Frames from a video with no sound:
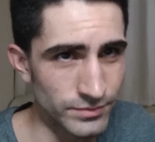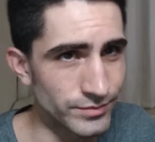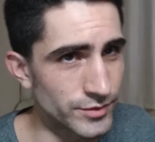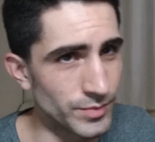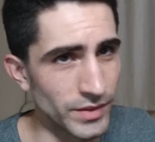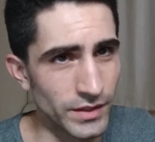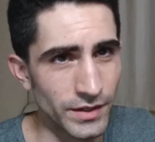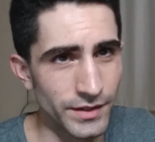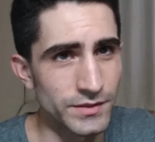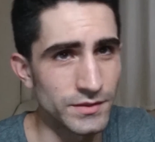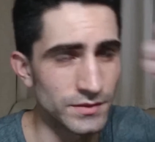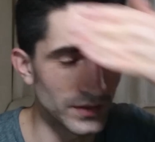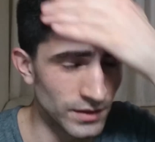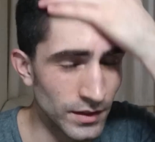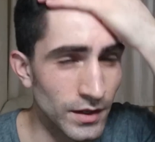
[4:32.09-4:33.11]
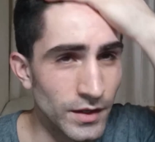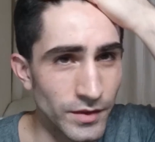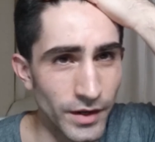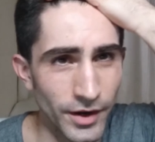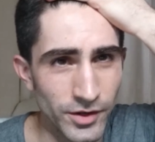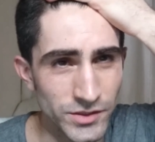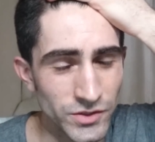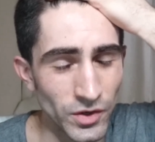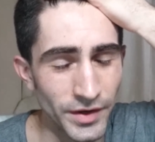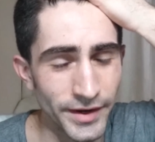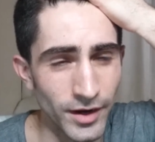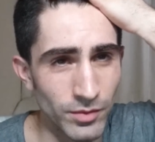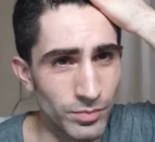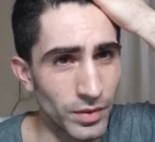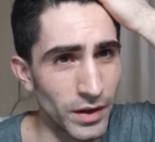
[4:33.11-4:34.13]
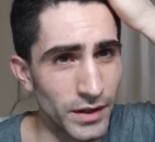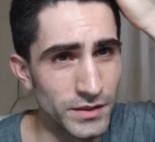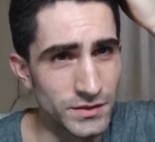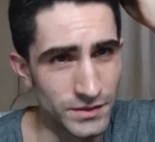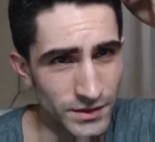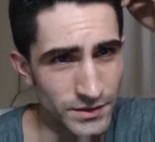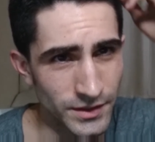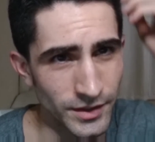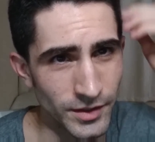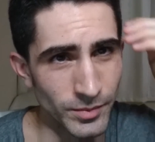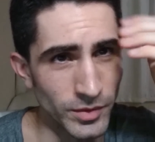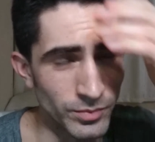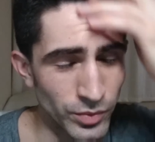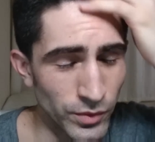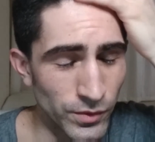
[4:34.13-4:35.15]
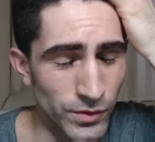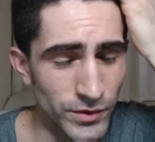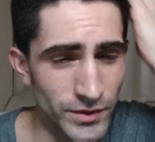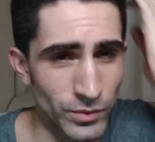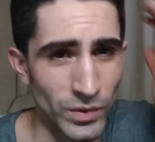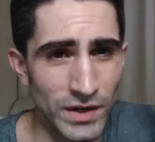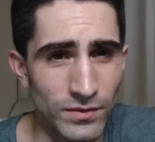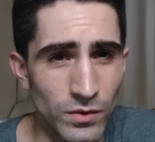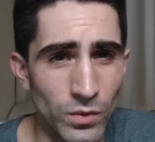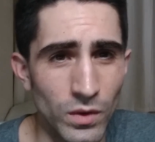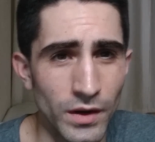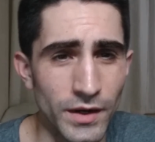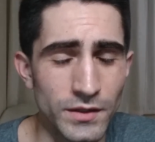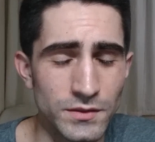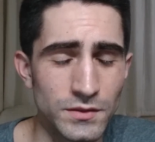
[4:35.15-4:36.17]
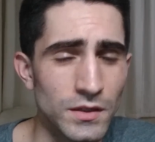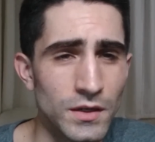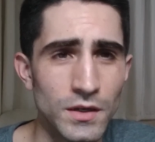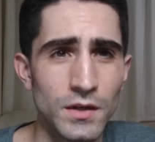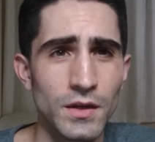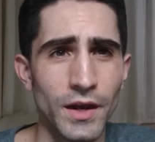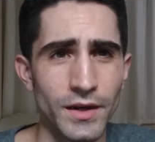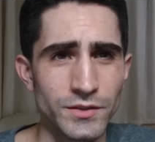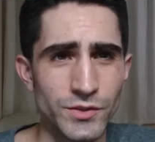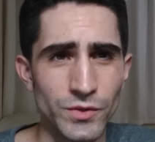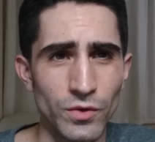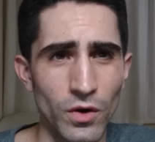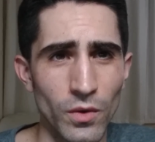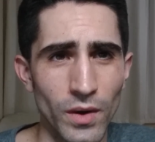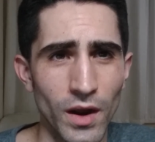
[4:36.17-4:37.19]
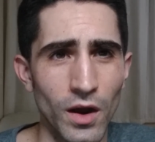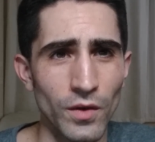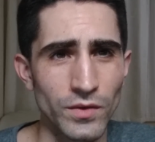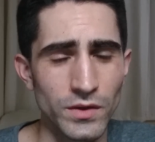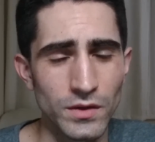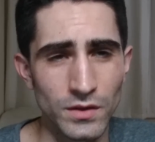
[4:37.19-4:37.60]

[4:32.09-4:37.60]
It's because the hair's starting out buzzed and it's going to be pulled in whatever way as you grow out.